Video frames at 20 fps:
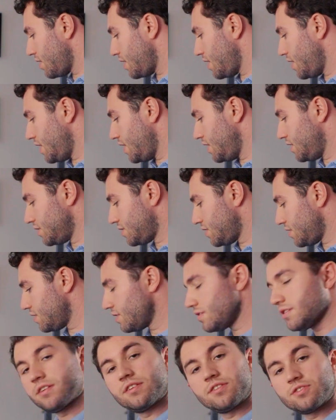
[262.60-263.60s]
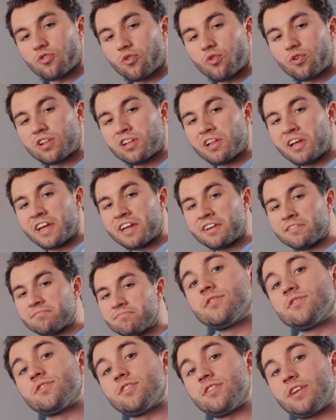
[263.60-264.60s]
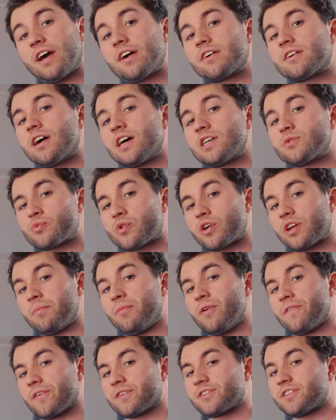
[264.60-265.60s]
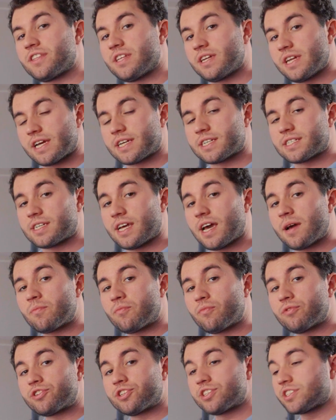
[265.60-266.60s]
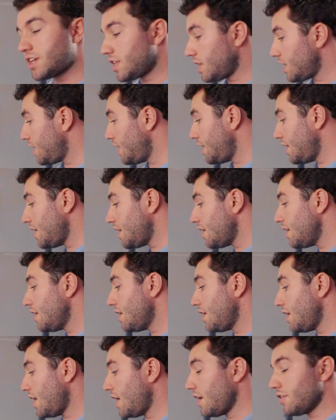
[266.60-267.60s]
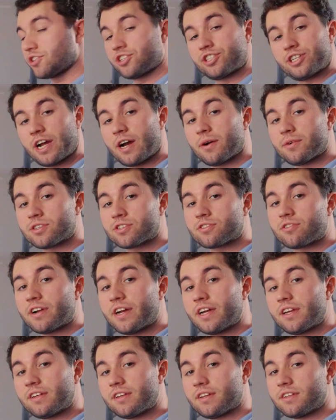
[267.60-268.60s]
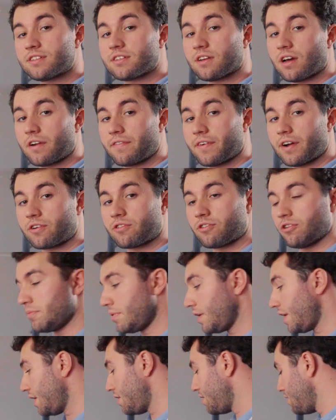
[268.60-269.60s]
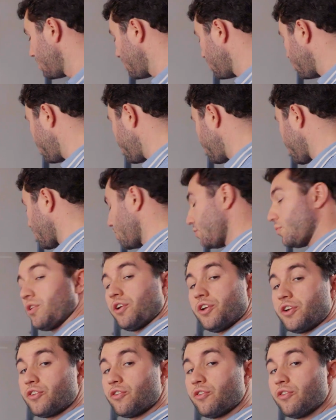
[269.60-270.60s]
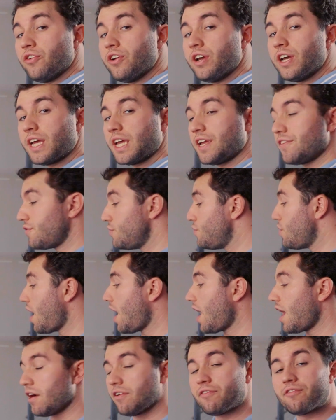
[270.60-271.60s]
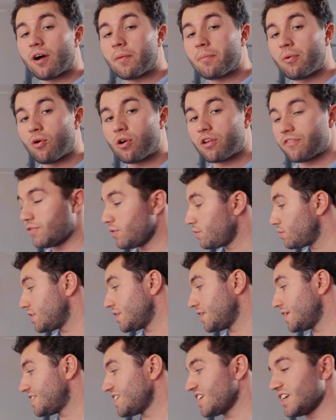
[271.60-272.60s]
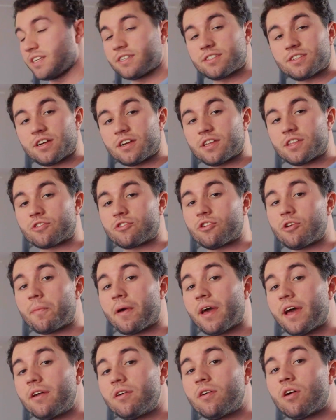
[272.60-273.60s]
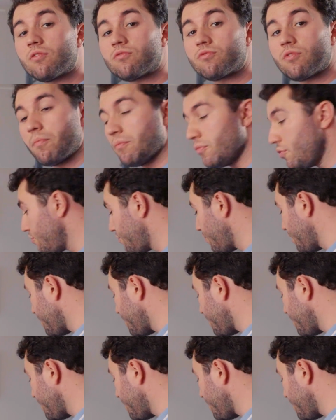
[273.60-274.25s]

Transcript: and it's all clean. So now guys, we're gonna move on to the next step, which is cleaning our shower screen inside of our group head. What you're gonna to want to to do, if you have a portafilter that's inside of the group head, remove